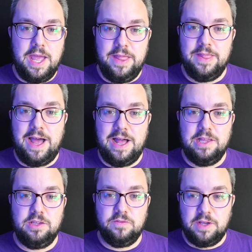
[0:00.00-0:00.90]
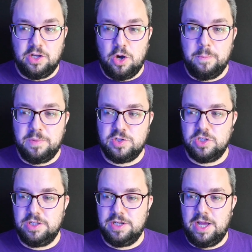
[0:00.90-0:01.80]
in the hands of a
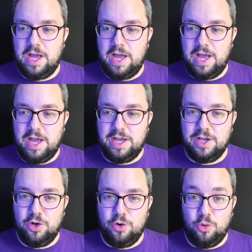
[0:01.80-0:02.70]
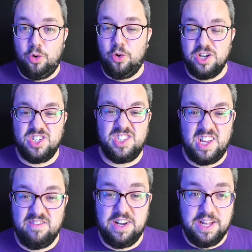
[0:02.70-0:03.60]
competent or I should
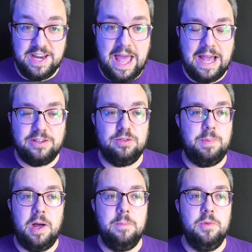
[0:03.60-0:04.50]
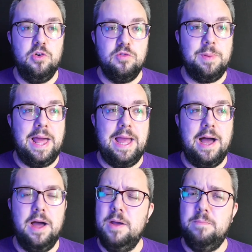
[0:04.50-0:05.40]
say really an expert move
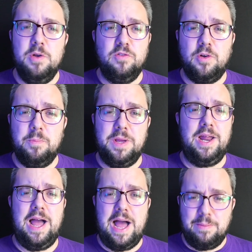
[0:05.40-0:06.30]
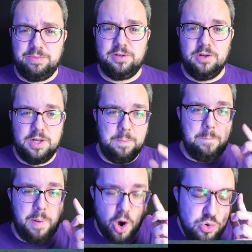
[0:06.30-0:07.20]
player, move can be an absolutely
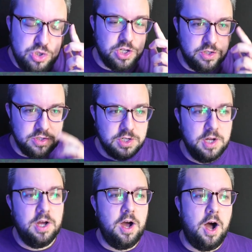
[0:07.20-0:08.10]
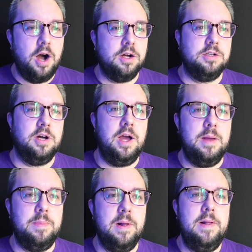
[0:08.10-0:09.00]
potent
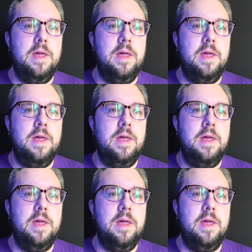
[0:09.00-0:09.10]
archetype.